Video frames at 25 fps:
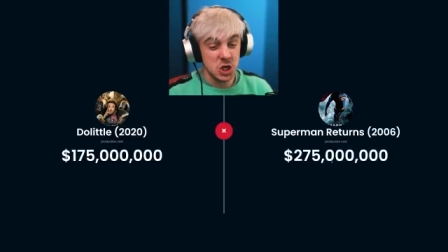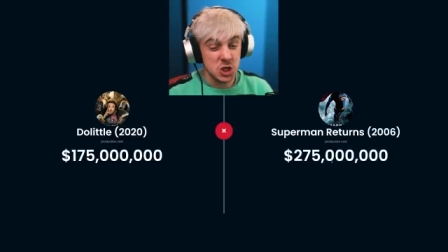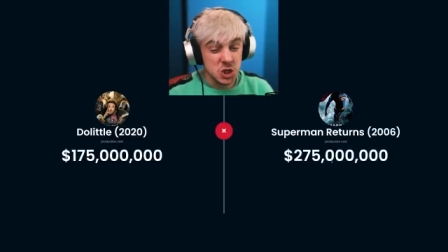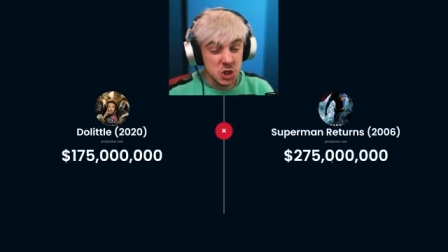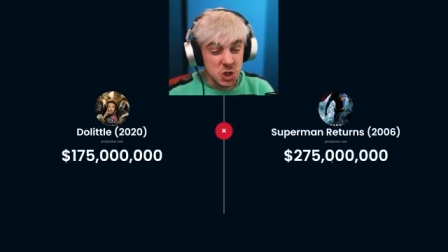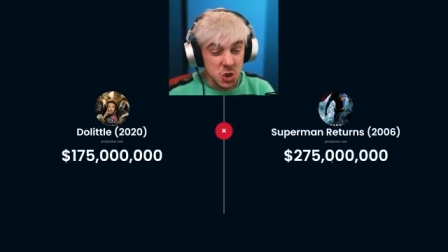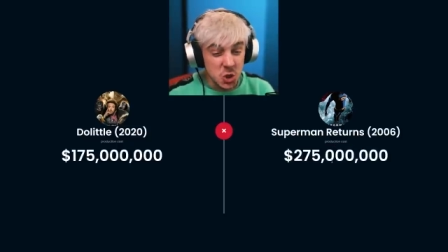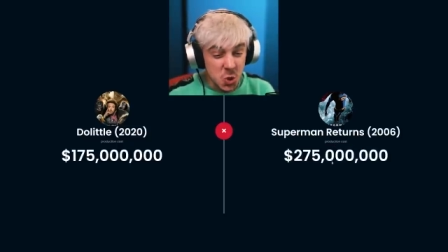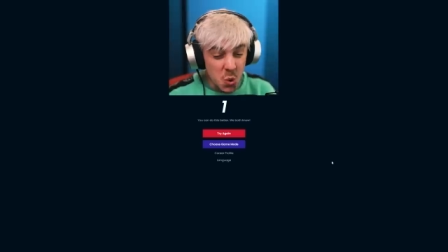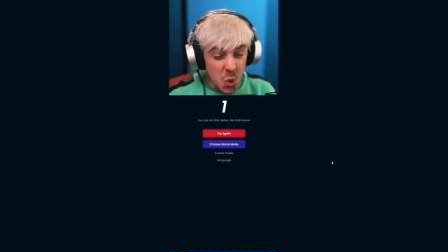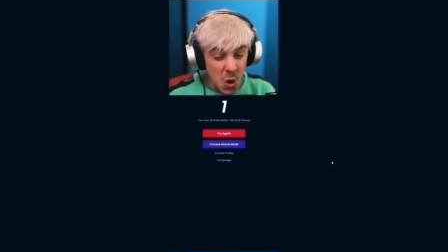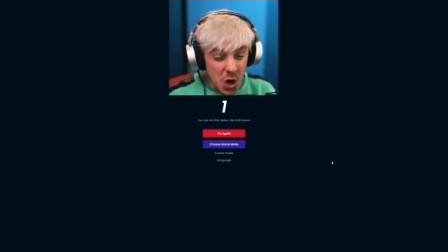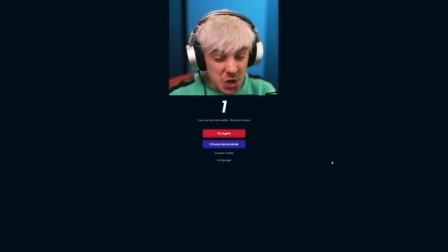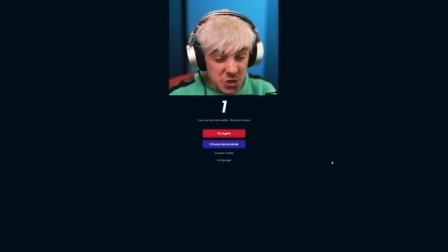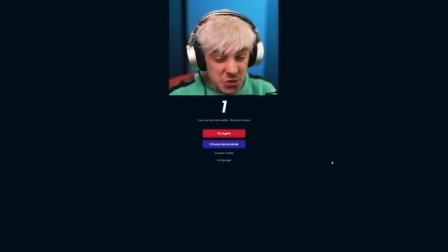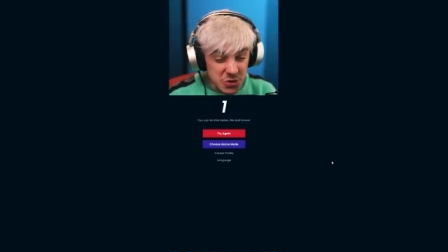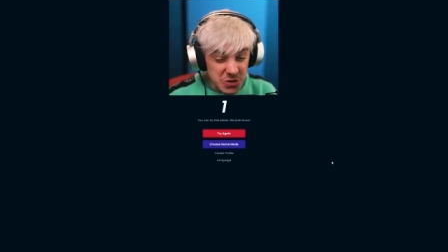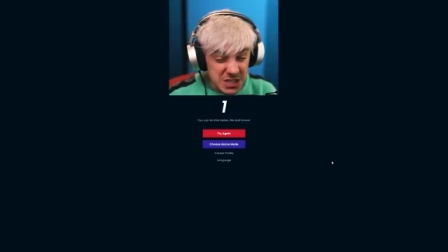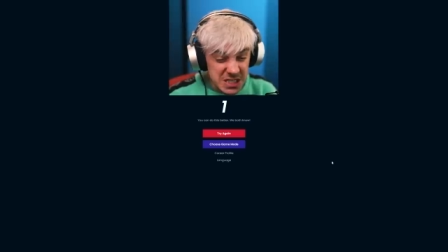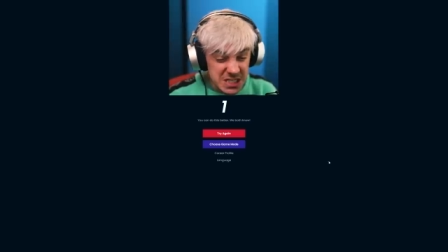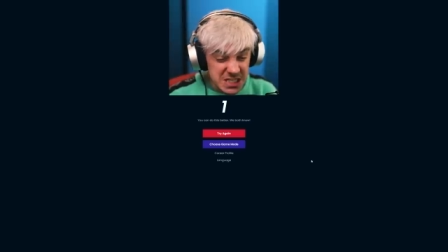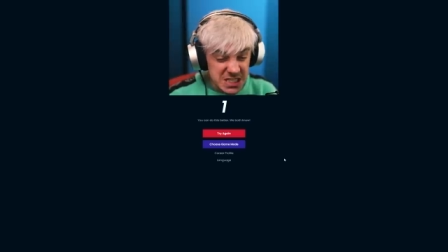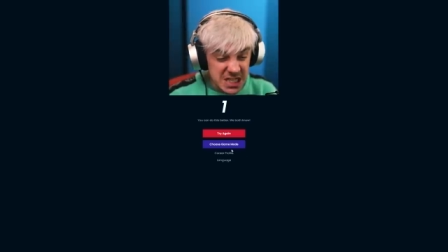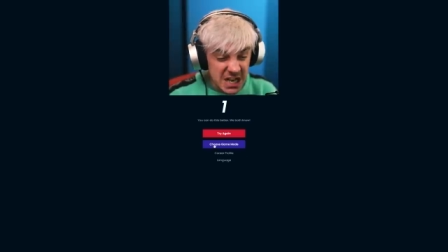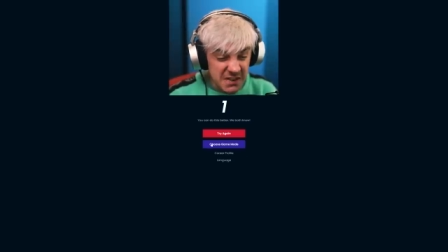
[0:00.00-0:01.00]

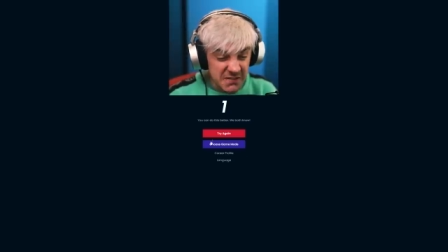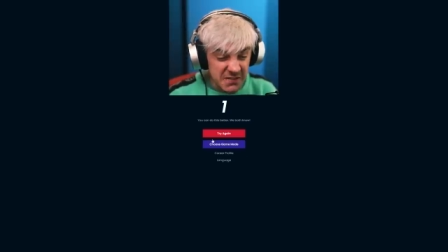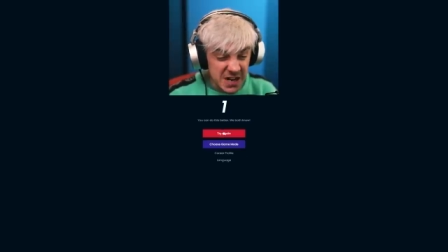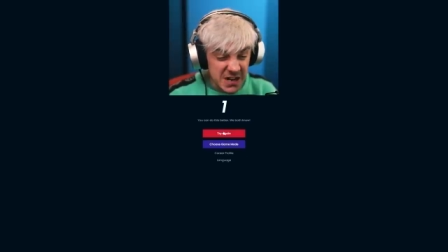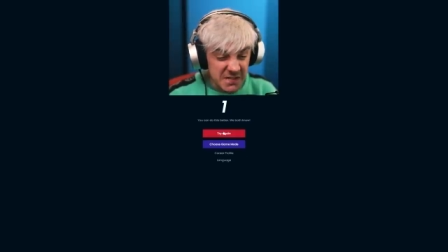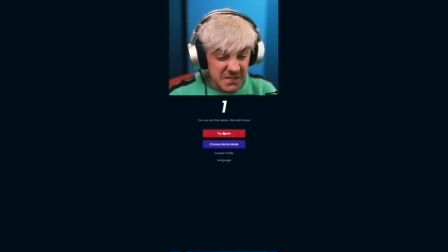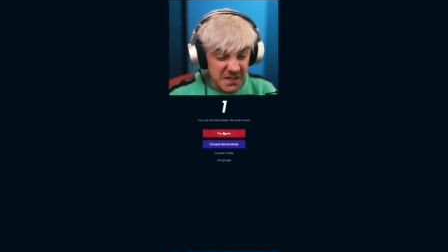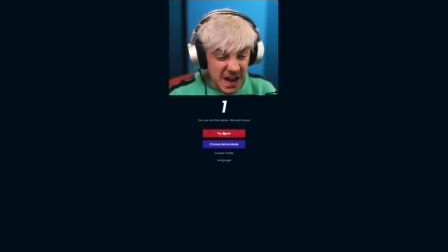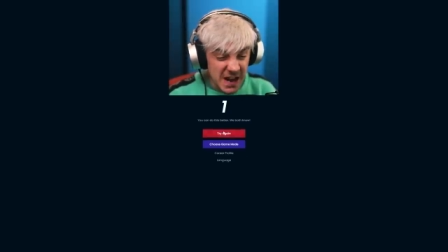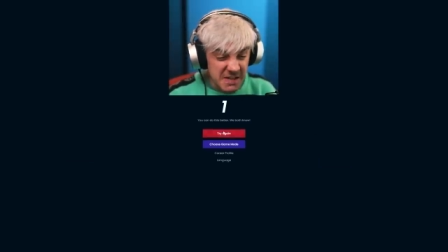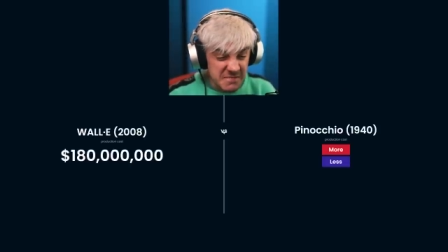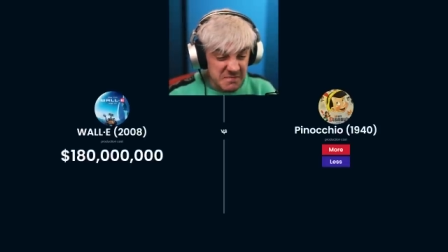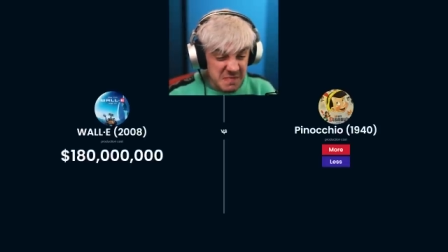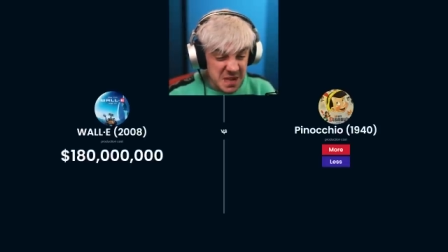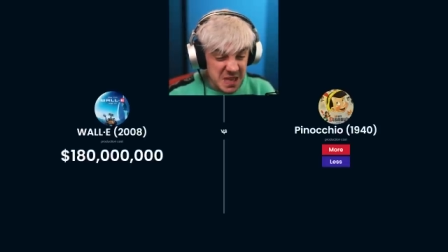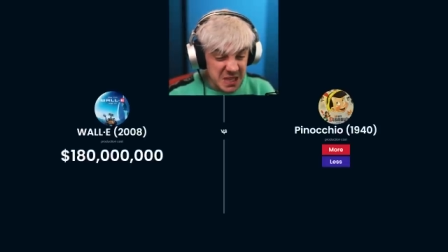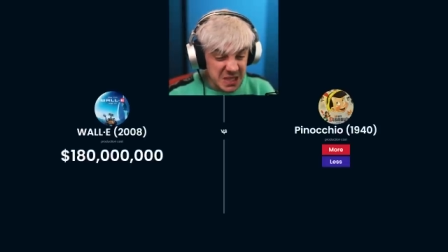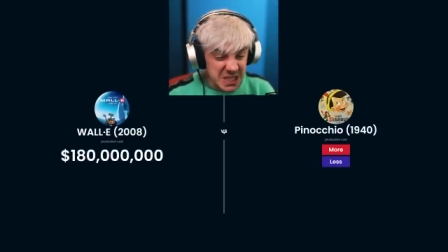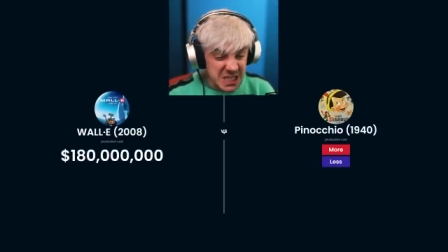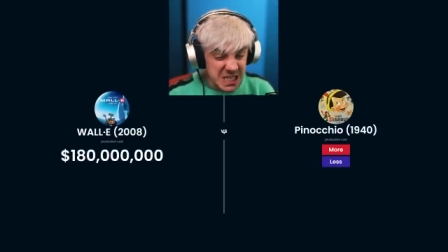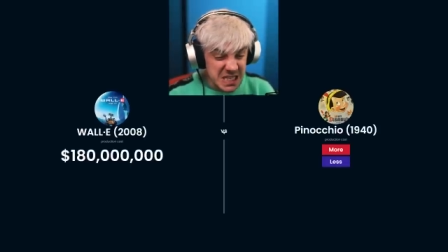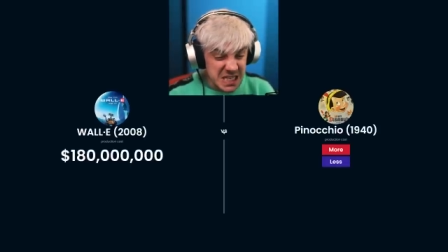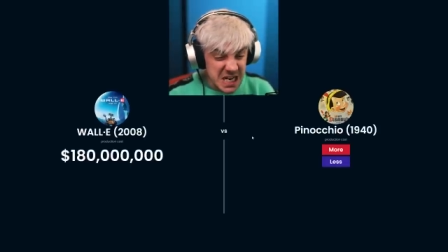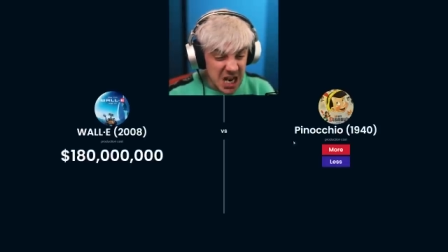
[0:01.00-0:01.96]
$275 million.